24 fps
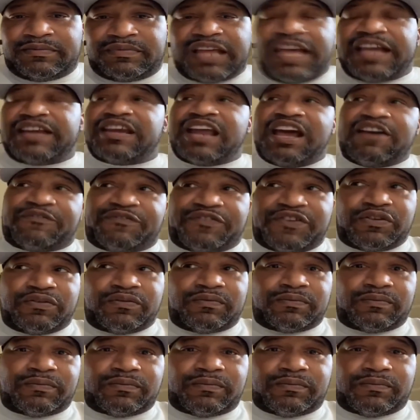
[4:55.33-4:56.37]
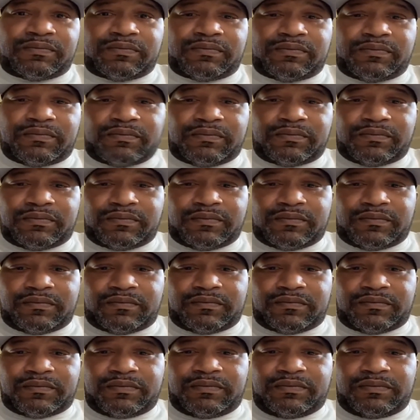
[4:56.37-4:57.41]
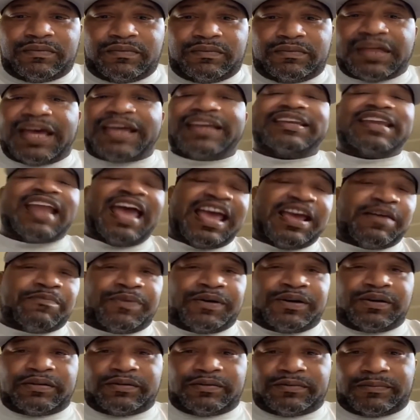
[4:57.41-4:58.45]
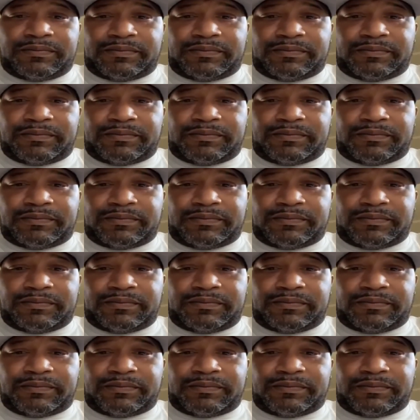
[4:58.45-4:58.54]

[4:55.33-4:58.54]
their nephew, their neighbor?